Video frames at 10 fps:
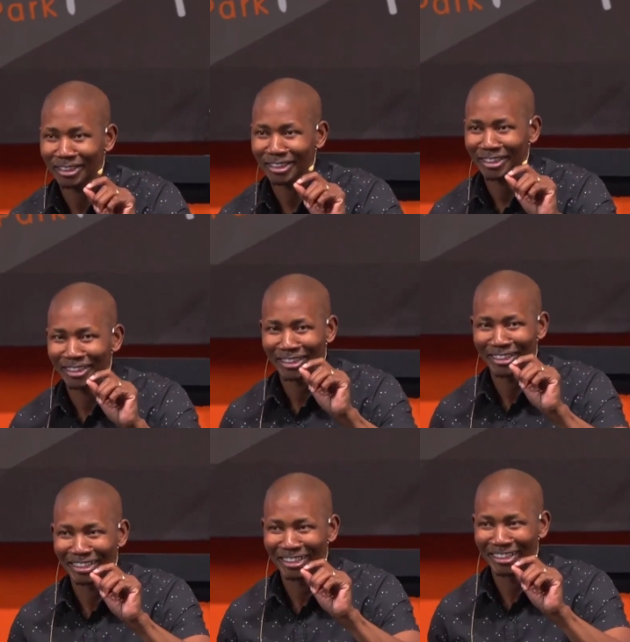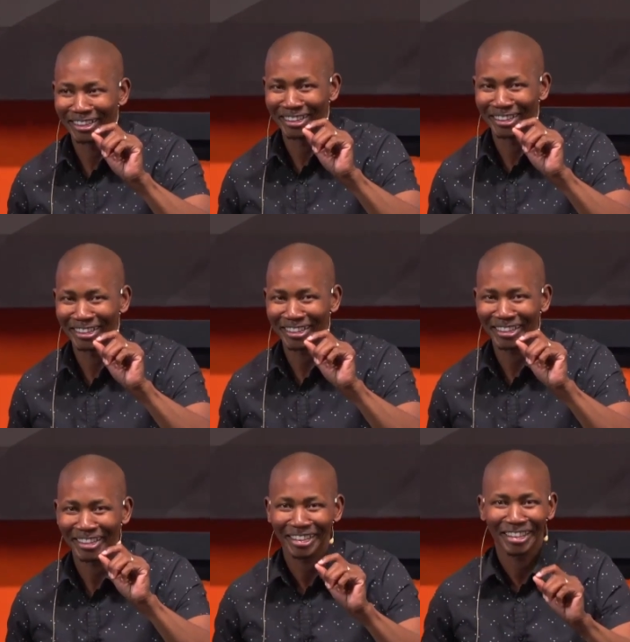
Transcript: (no one is talking)